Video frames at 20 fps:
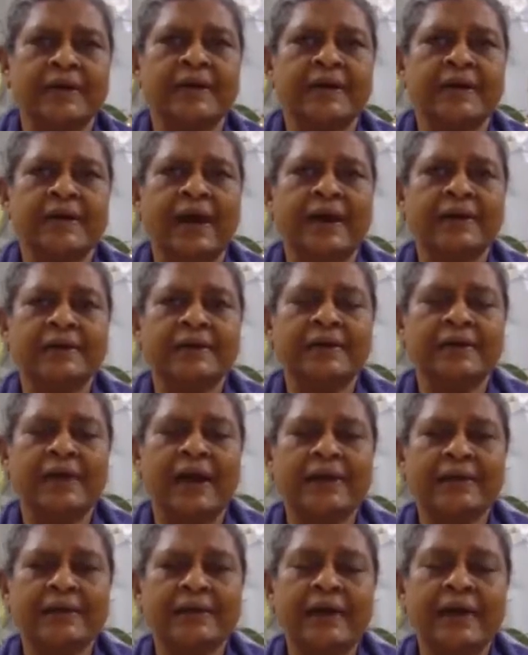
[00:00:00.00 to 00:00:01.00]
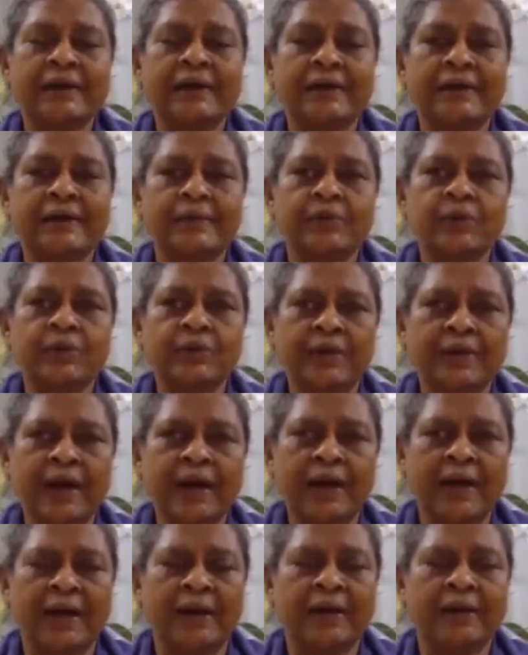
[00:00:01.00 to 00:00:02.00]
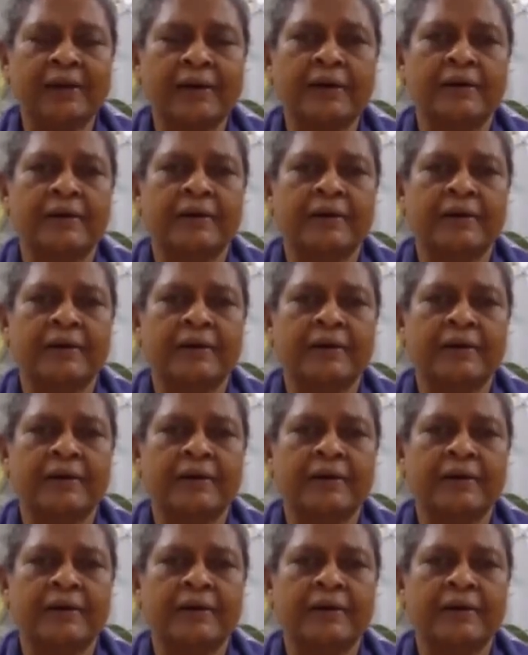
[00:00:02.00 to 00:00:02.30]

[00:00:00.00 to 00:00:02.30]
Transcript: in 1998 in Buddha Gaya.